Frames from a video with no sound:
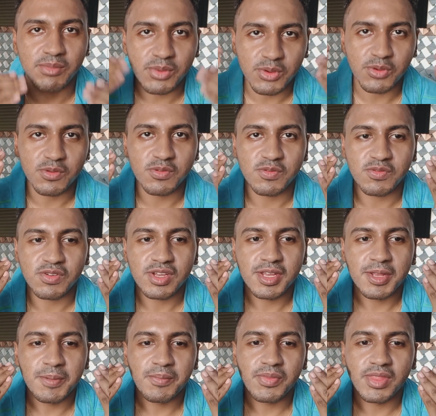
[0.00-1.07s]
move
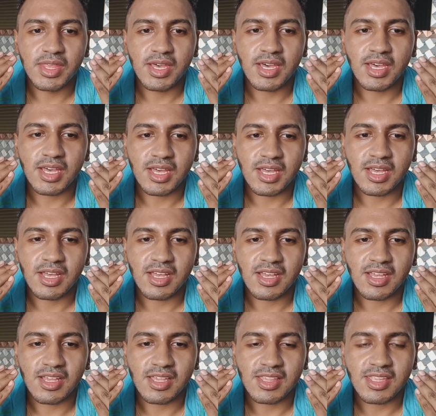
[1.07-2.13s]

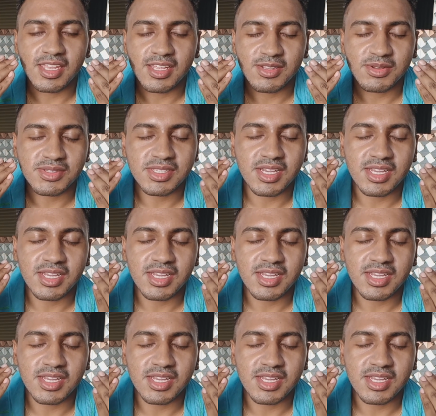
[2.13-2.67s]
the needles.